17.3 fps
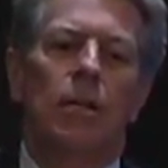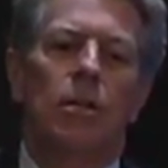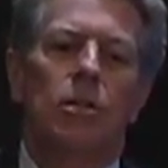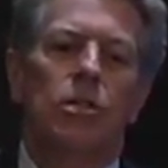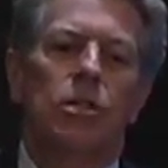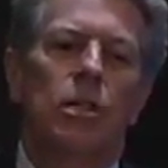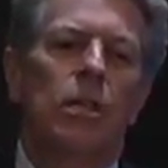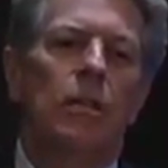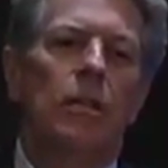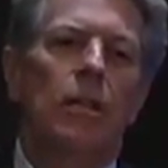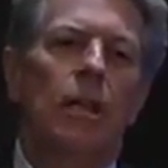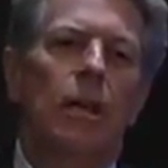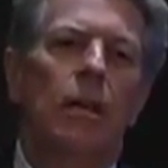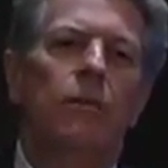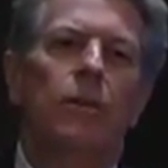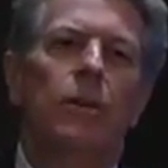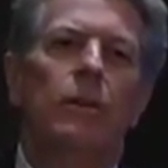she didn't
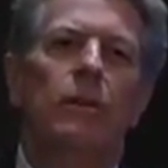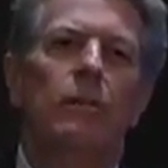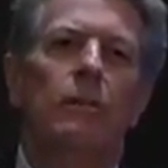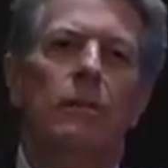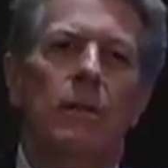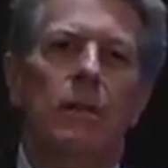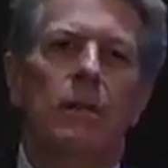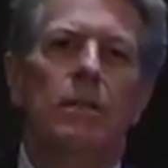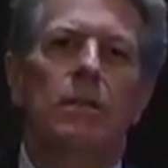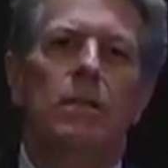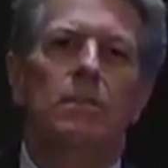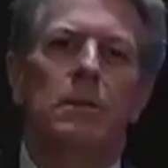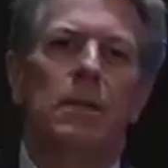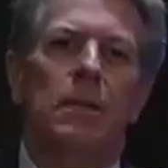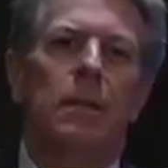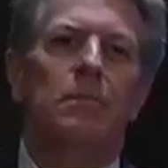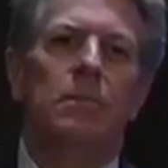ever need to
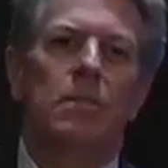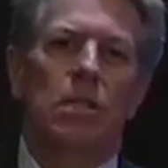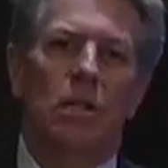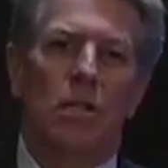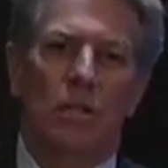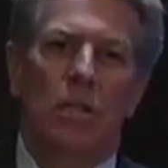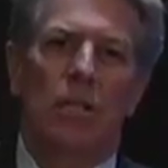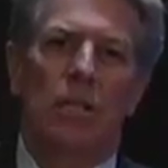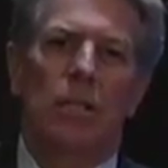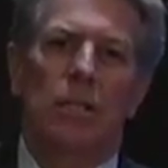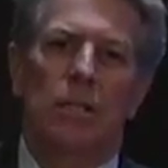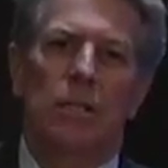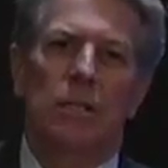become psychotic.